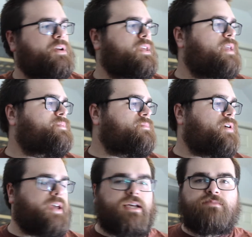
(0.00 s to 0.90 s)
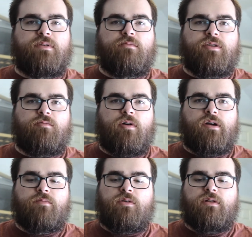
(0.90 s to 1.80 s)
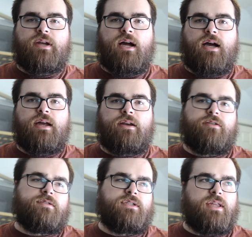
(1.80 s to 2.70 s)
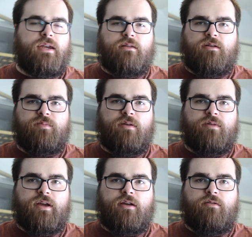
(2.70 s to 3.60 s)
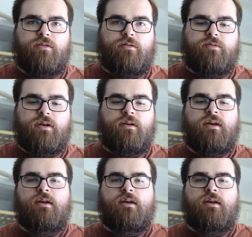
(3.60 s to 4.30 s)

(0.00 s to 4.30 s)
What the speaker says: but he keeps them on aspen with a water bowl and a hide, and you'll see that in a little bit when I go through and